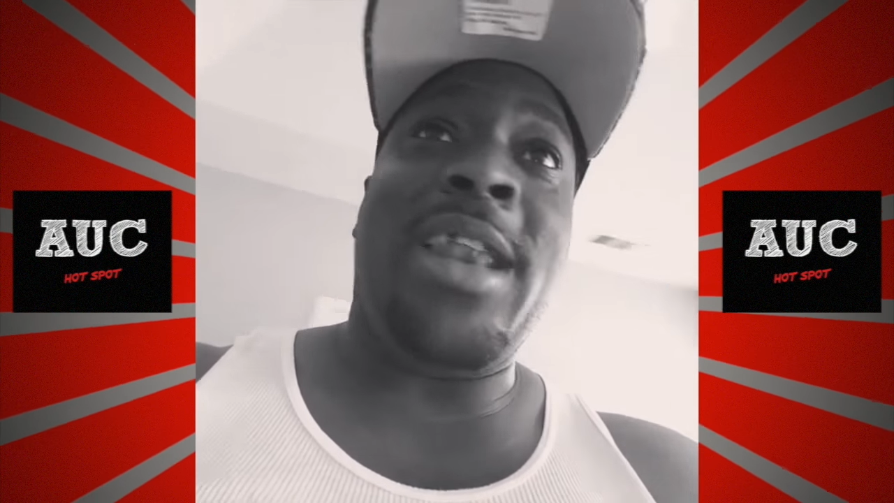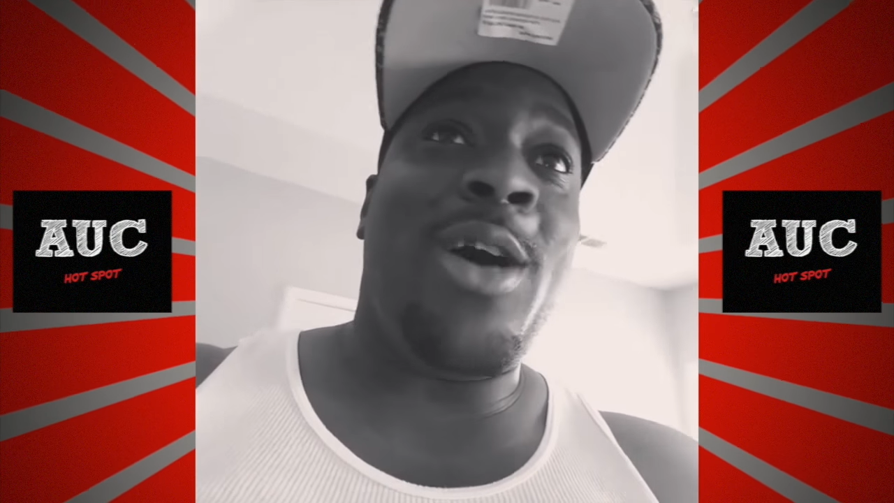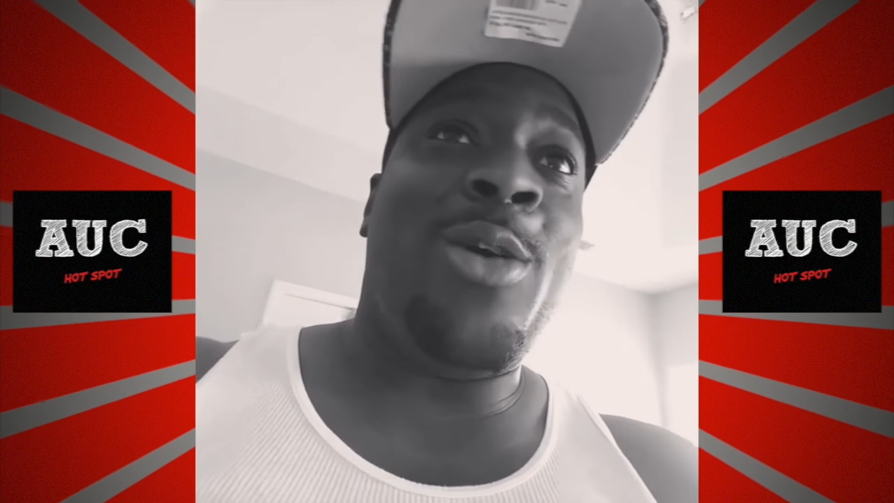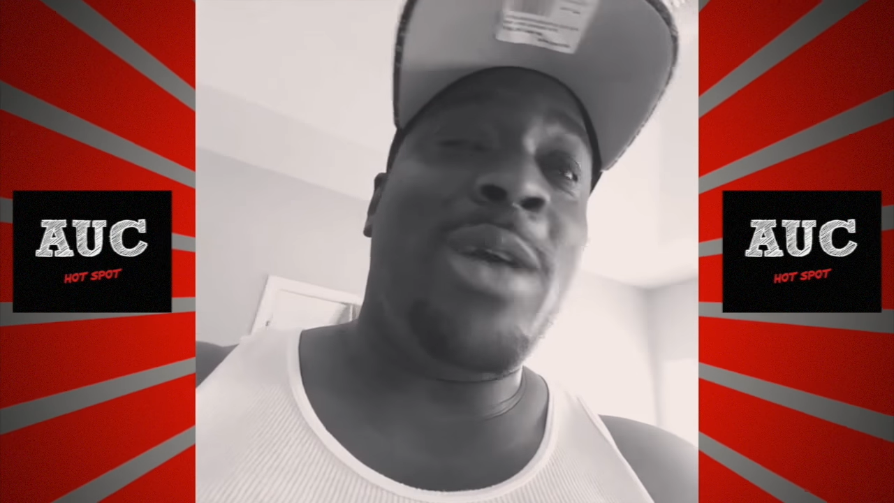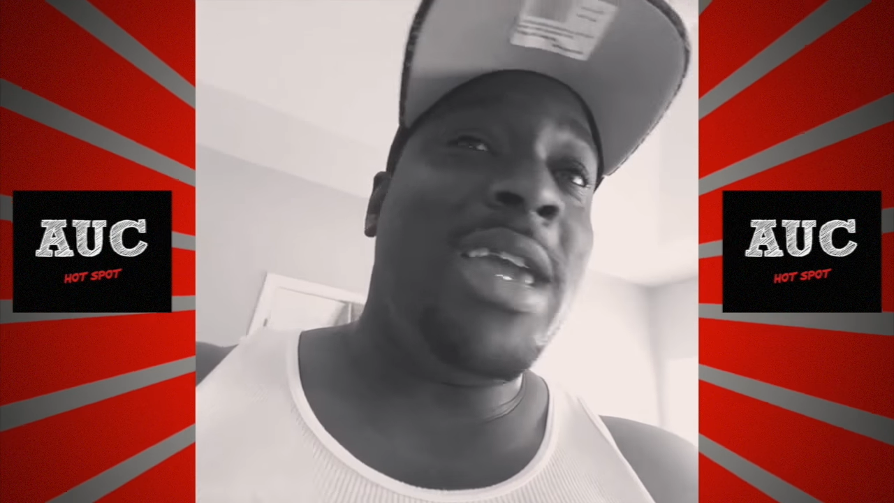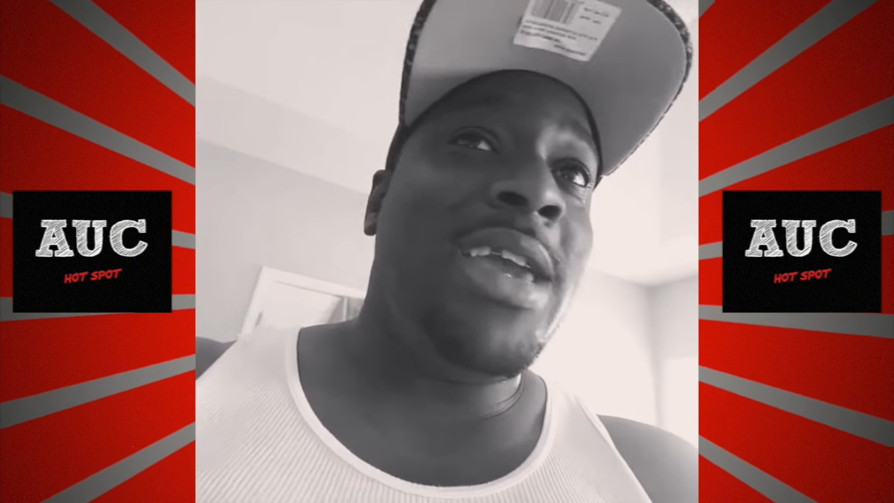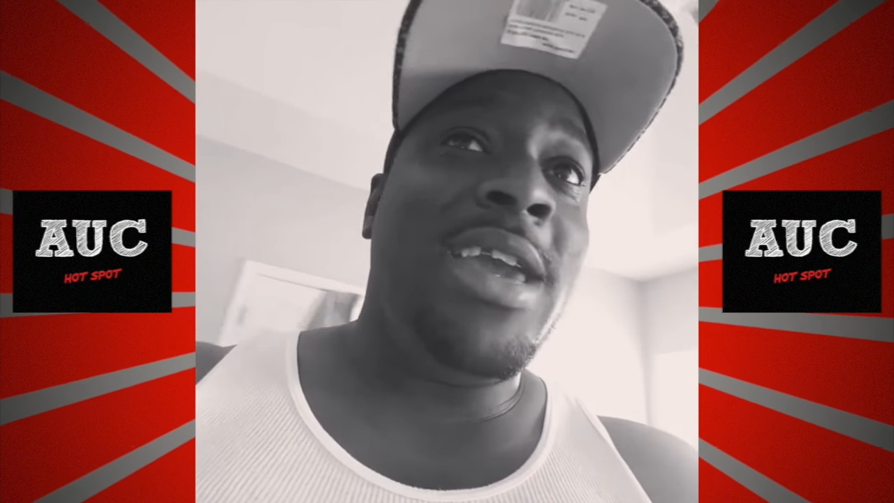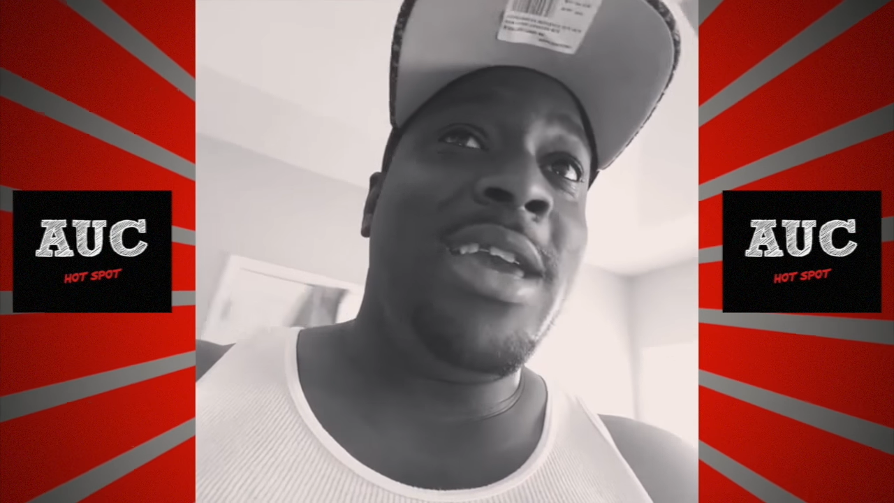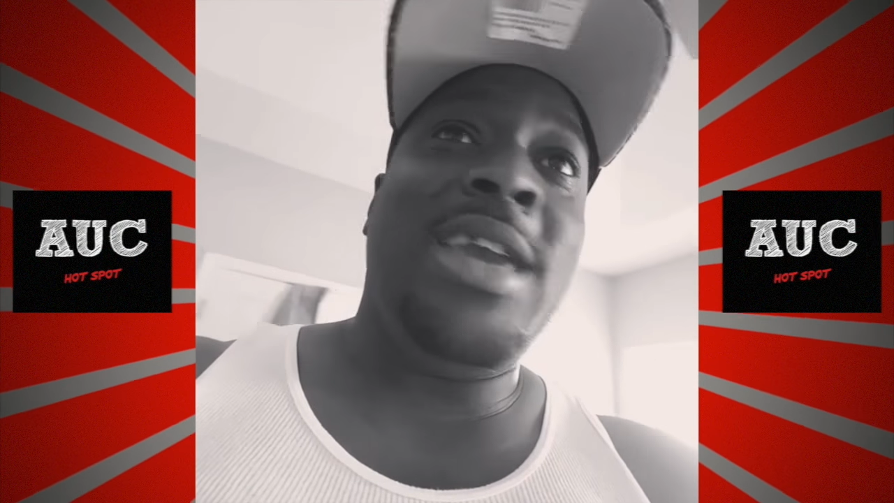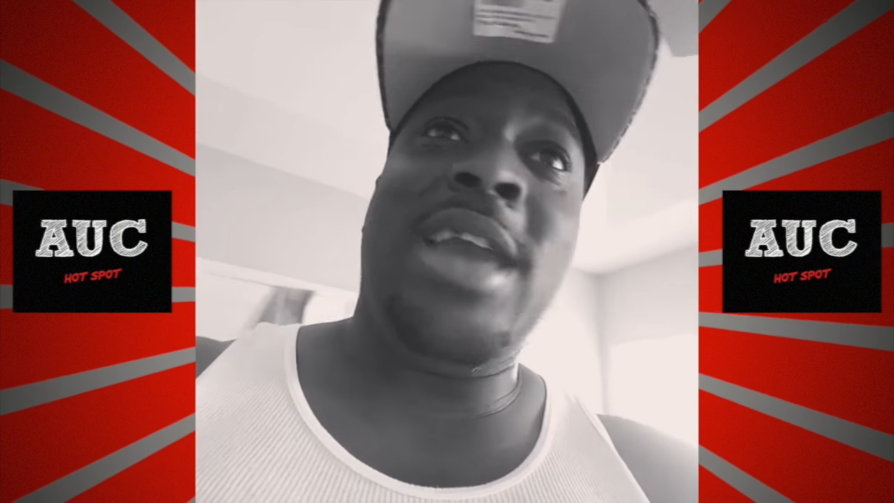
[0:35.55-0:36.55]

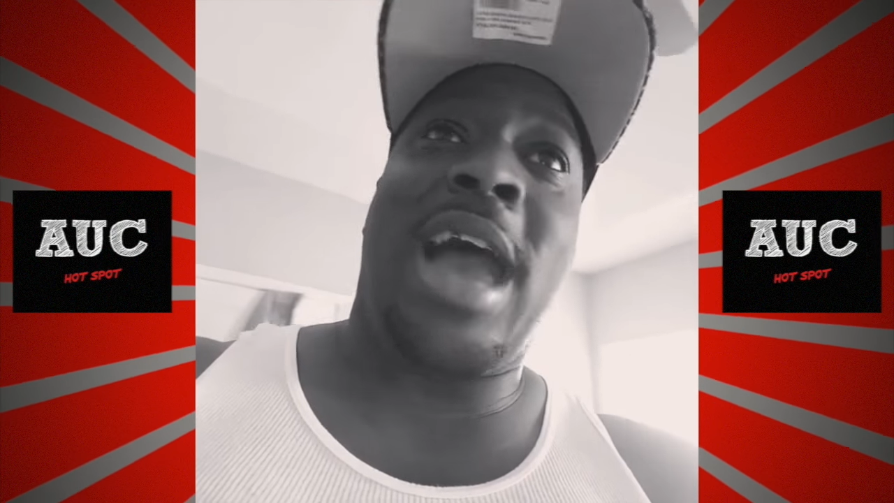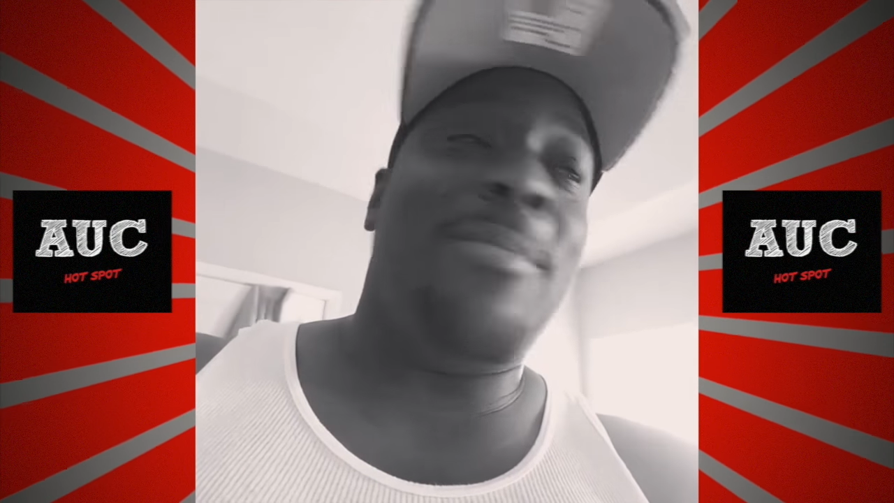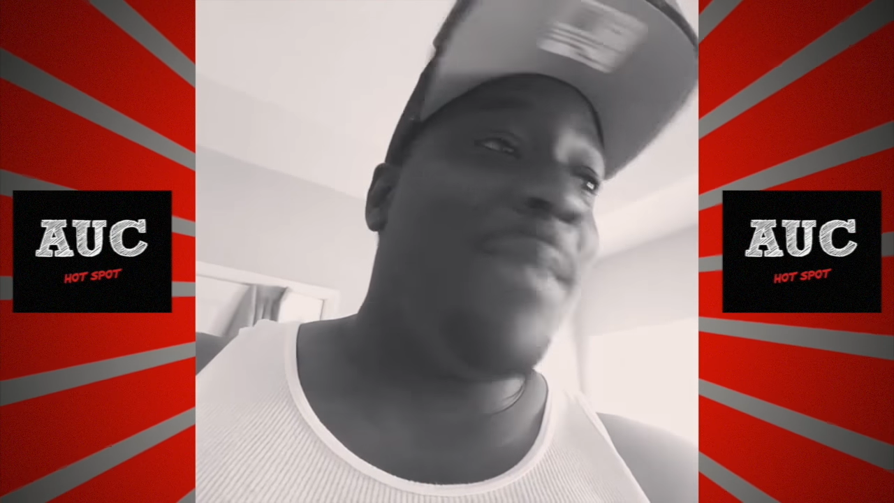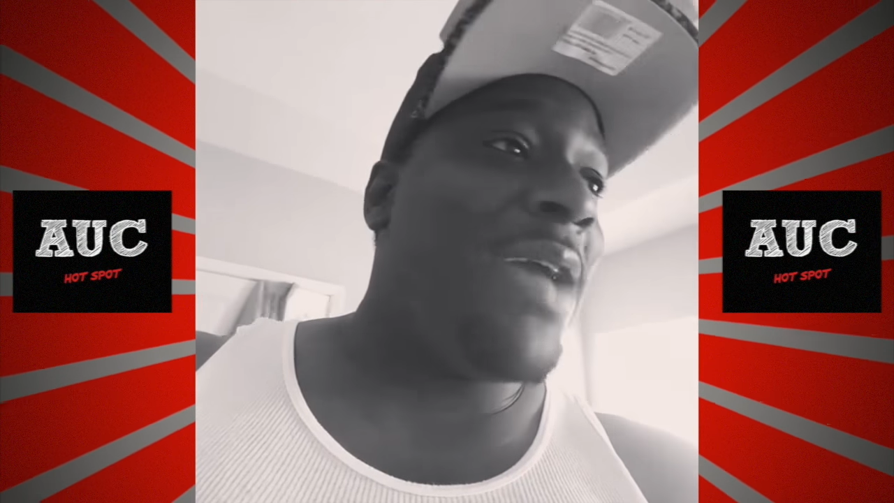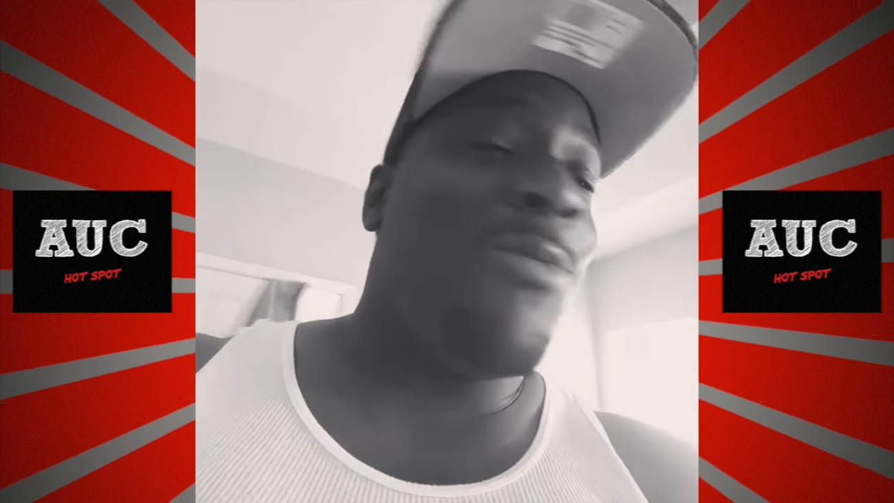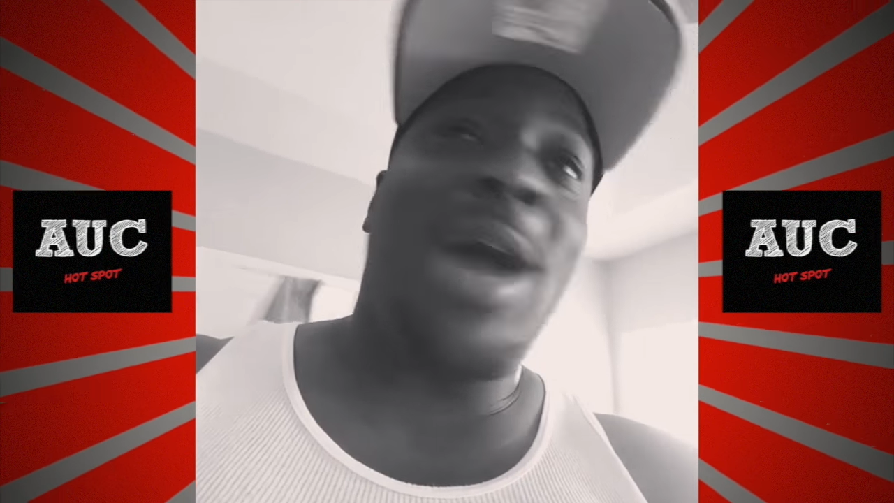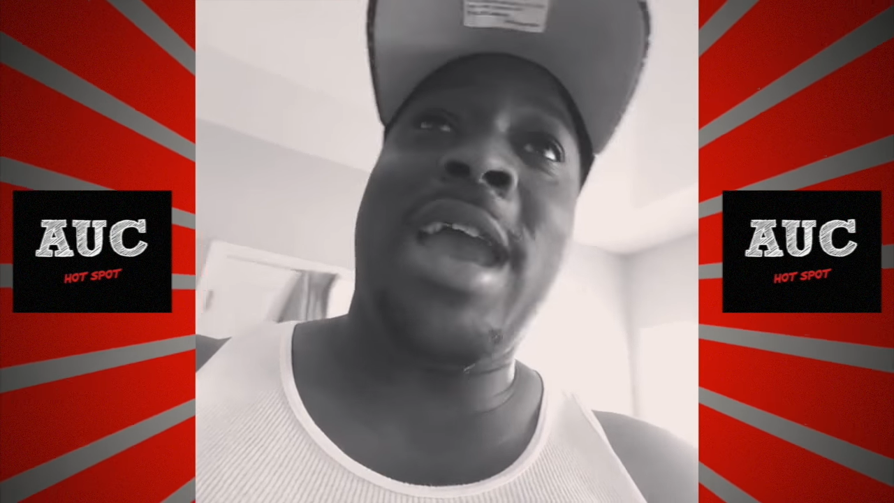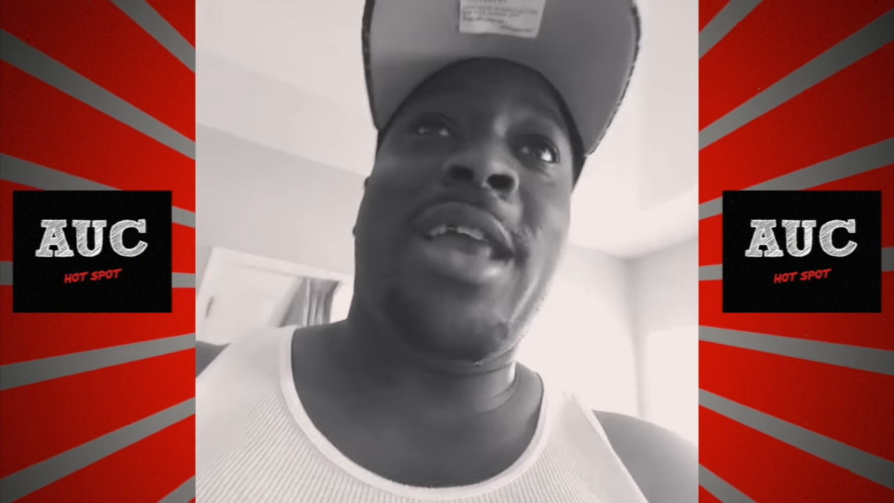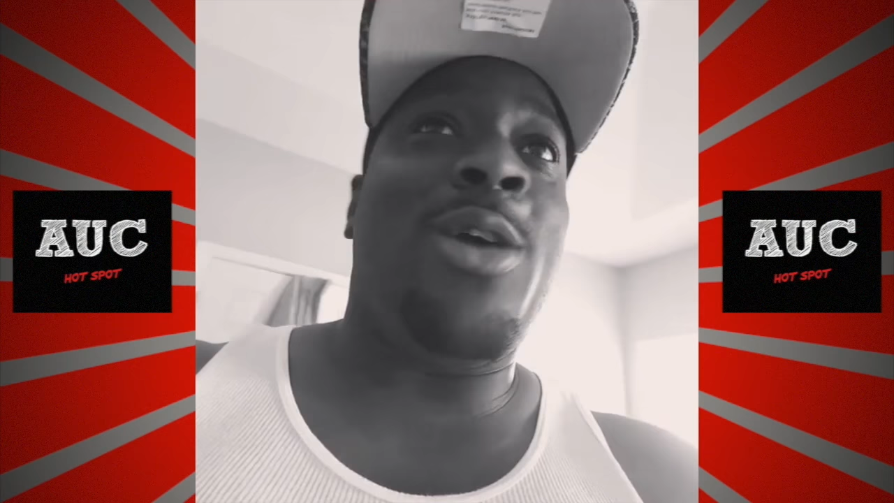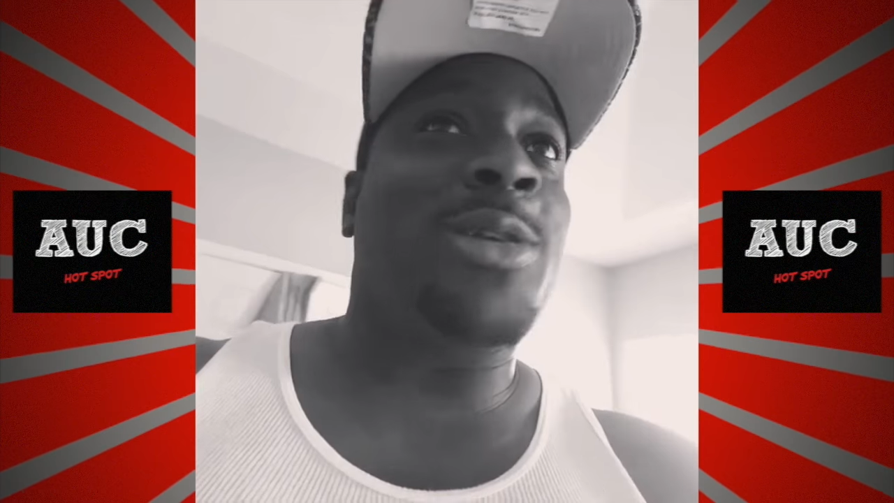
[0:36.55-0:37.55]

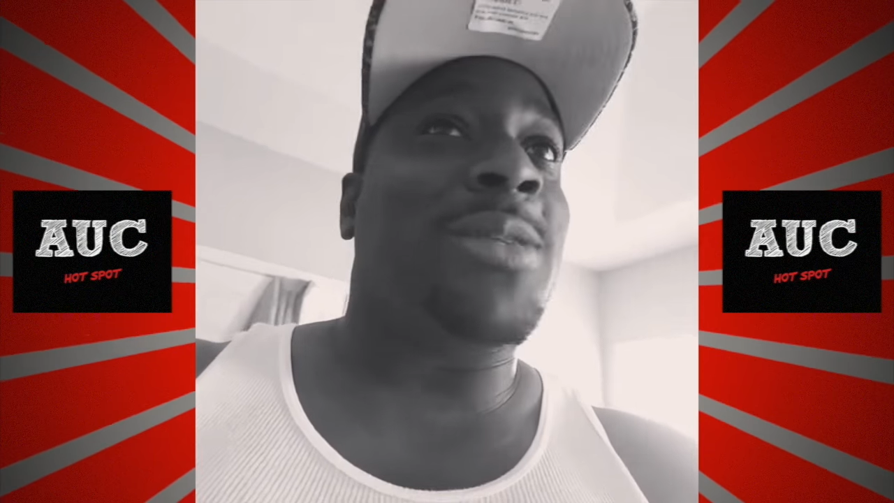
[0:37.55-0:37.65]
on